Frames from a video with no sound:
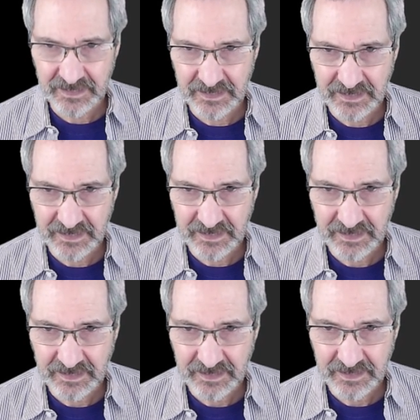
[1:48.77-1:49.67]

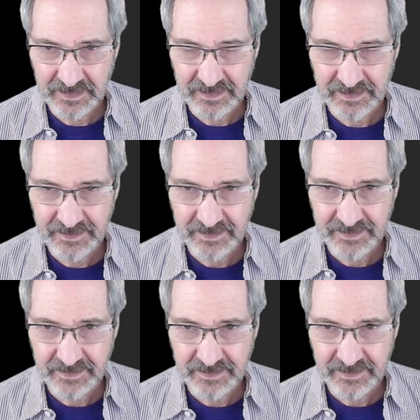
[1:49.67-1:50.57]

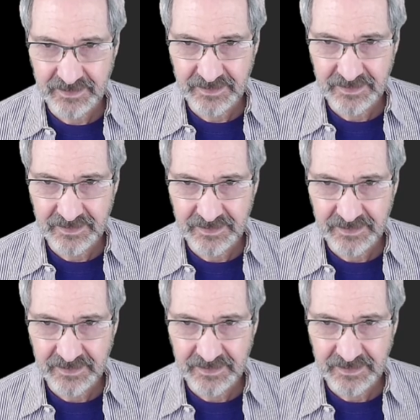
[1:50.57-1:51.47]

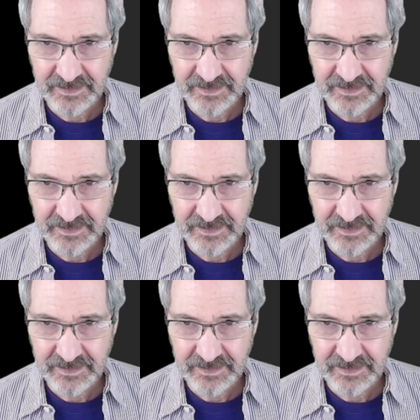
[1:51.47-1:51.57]
[no speech]